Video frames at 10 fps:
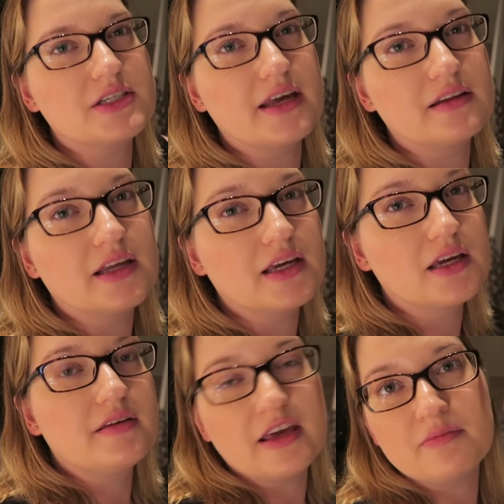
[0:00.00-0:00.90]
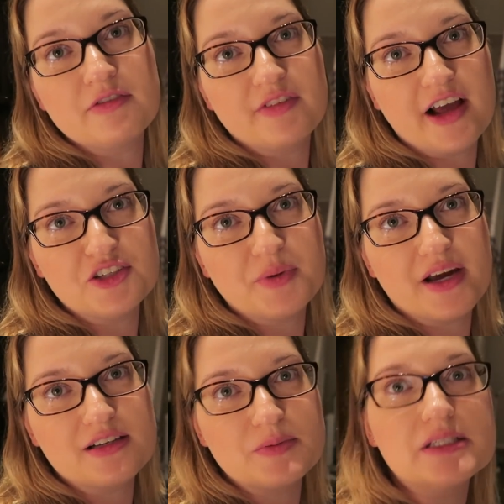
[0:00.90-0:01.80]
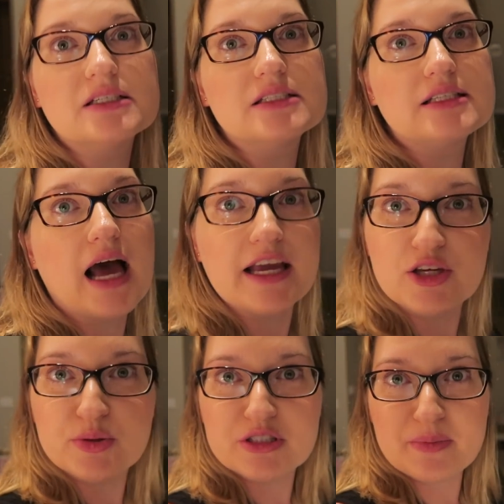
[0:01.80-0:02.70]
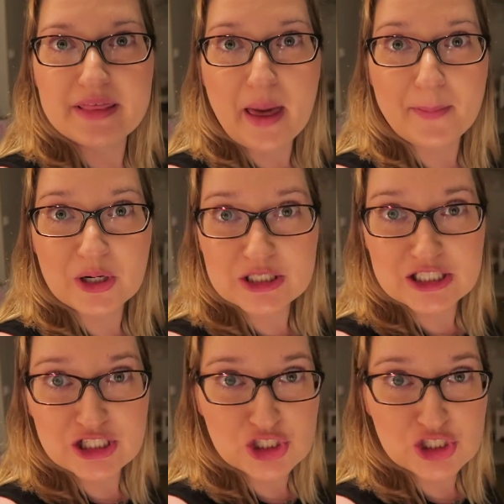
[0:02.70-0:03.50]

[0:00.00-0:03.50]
Kind of like gave me flashbacks because I used to be that person